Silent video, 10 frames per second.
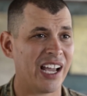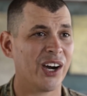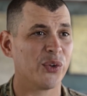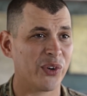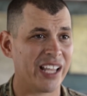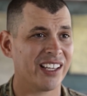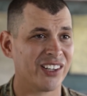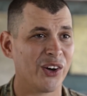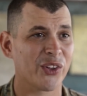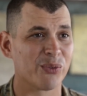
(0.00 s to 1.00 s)

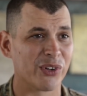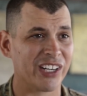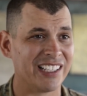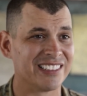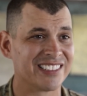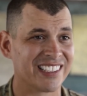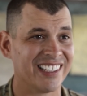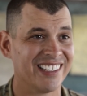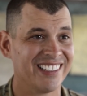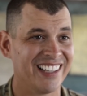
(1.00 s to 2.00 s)
outran all the Marines
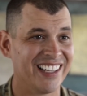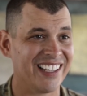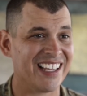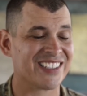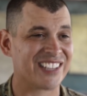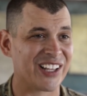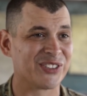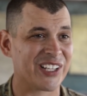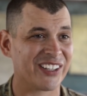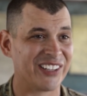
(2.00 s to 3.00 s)
uh, and, and
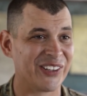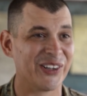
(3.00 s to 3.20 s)
sailors out there.